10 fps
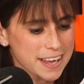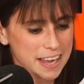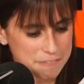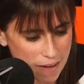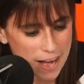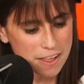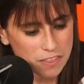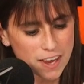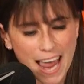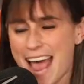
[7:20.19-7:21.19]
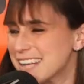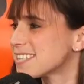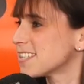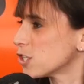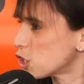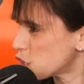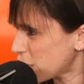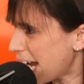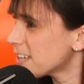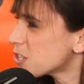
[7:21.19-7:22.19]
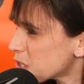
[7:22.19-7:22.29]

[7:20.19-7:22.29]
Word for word: if anything has the chance